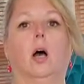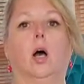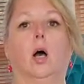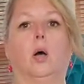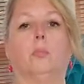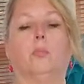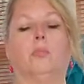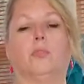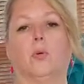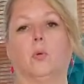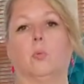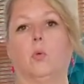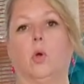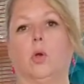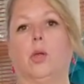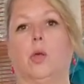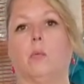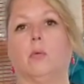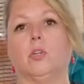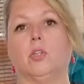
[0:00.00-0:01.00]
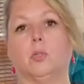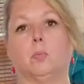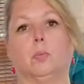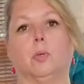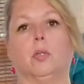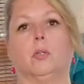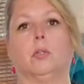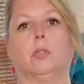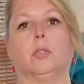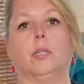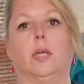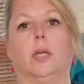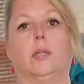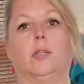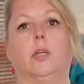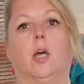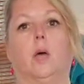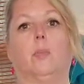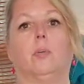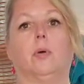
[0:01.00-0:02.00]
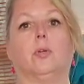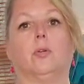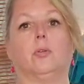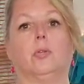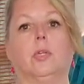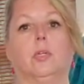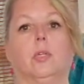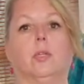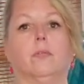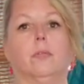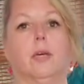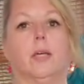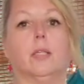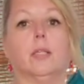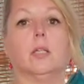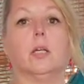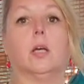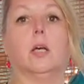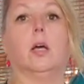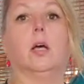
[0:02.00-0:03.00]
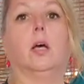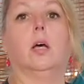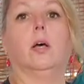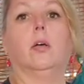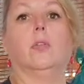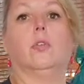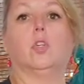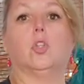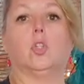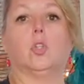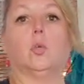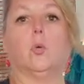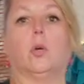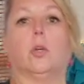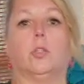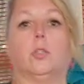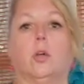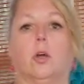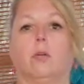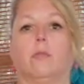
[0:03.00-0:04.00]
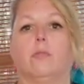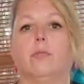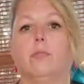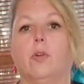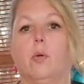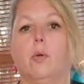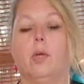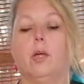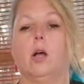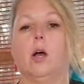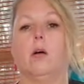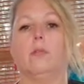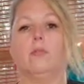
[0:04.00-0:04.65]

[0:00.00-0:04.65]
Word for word: Um, for work, I would just put a little tank top underneath of it. The shorts are very